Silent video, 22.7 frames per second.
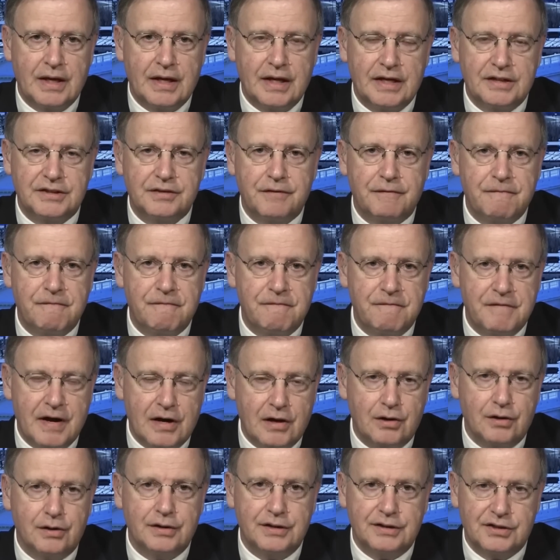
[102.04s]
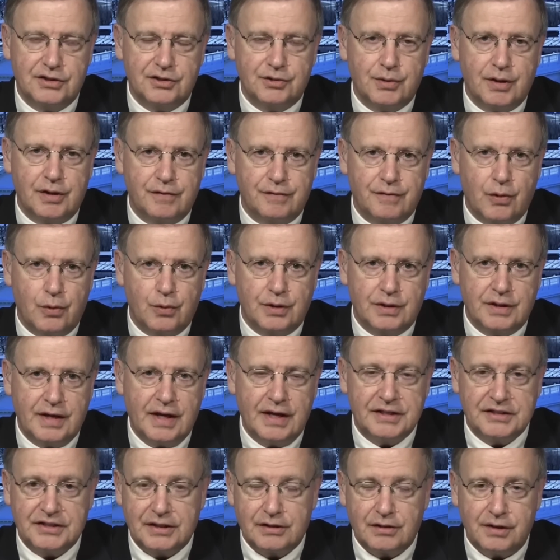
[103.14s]
It's a fairly straightforward
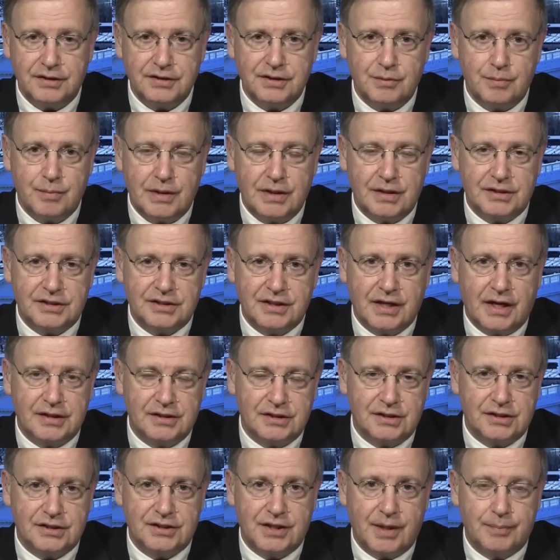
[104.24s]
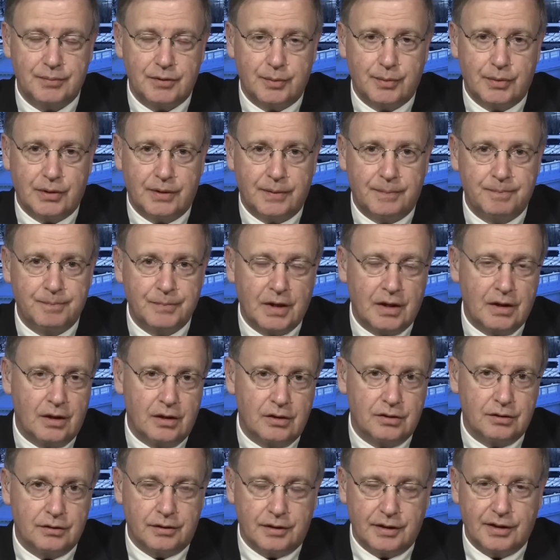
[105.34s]
case. That doesn't mean it's not susceptible
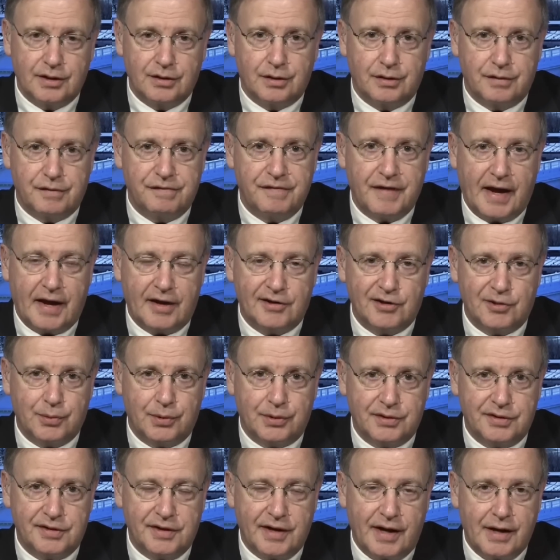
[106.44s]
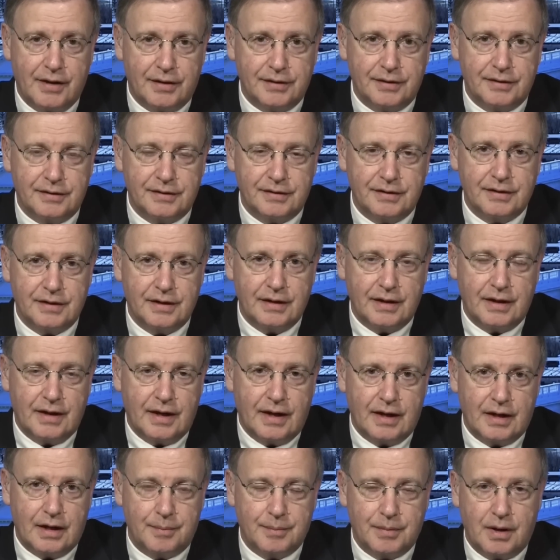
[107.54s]
to legal and factual challenge,
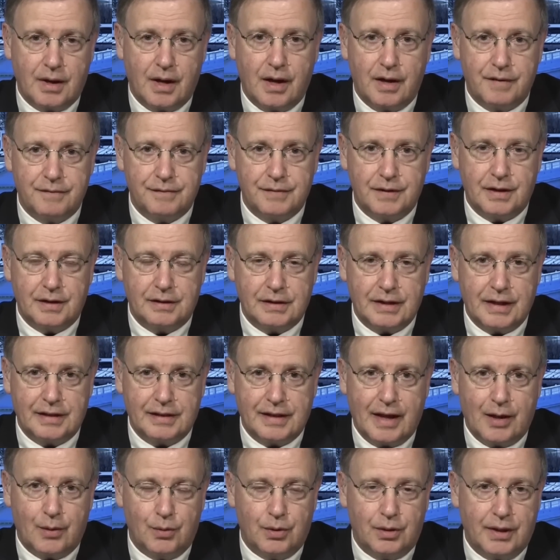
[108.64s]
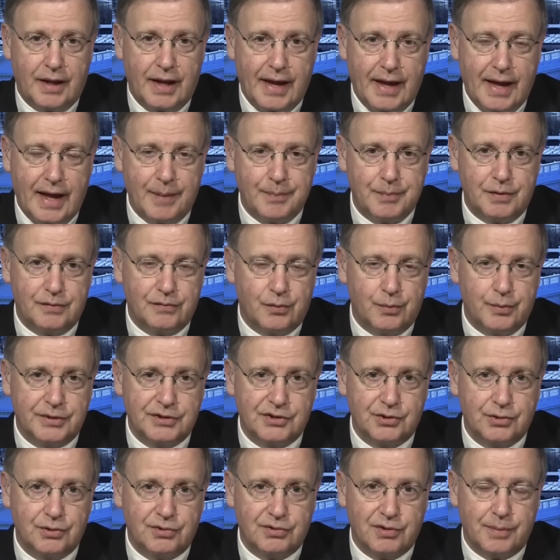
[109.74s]
and I'm confident that that will happen from
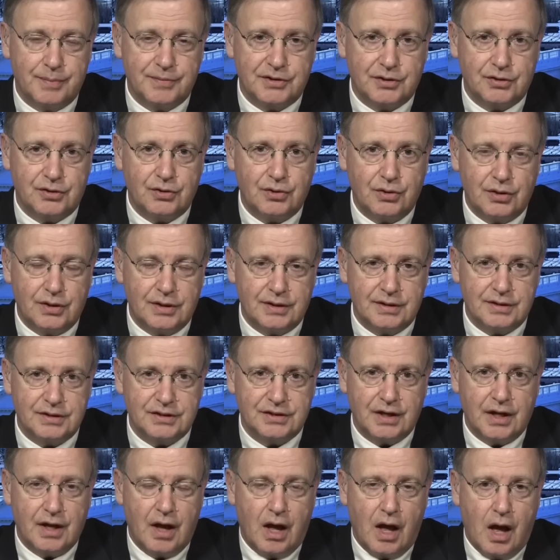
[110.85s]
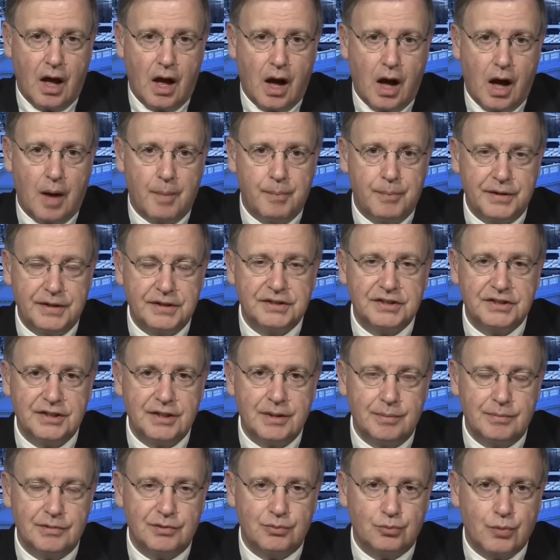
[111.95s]
Mister Trump's attorneys. Uh, but it
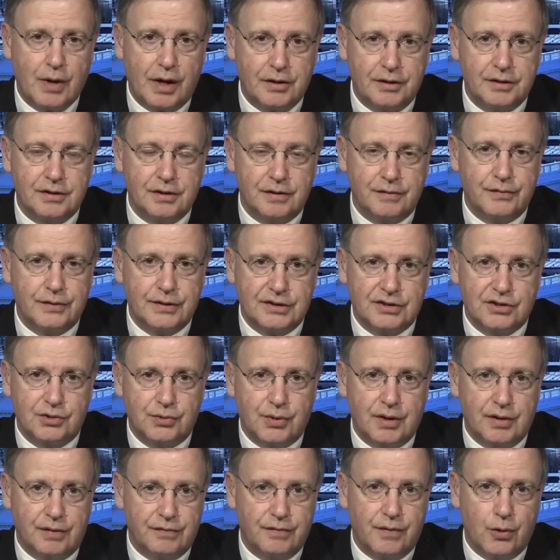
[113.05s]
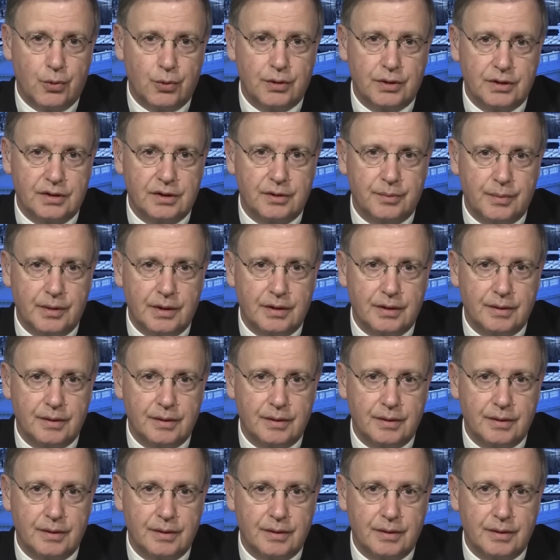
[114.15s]
seems relatively straightforward to me.